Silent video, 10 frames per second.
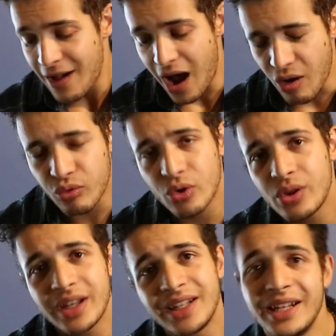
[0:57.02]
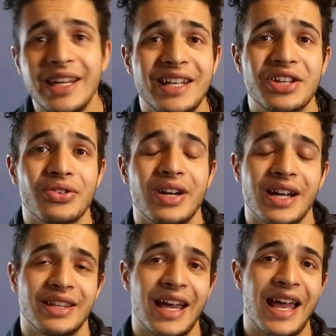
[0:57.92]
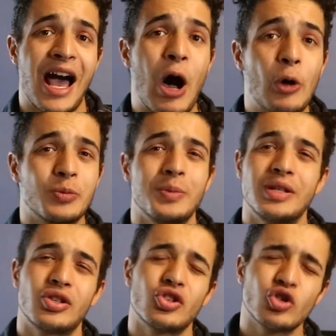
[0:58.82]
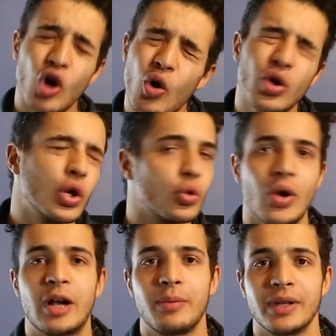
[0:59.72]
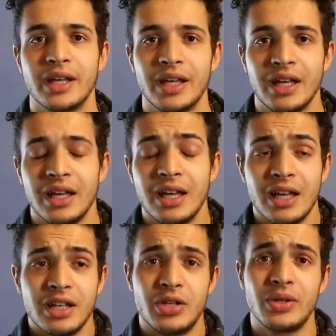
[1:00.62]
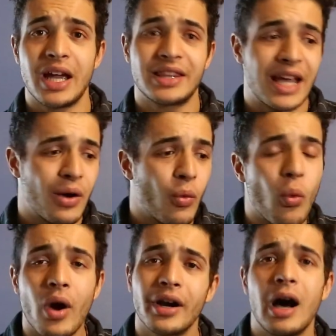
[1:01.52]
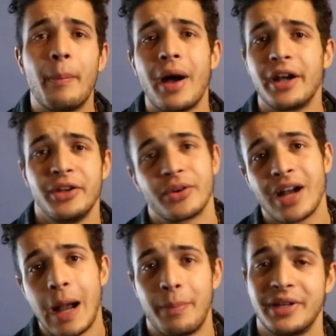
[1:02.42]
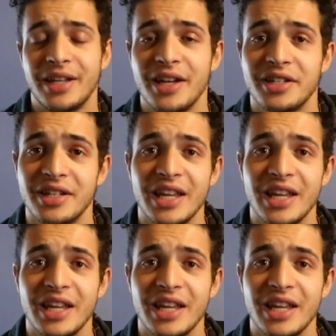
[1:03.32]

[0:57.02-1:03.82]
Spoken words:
A really neat trick that helps me so incredibly to get that one up on your competition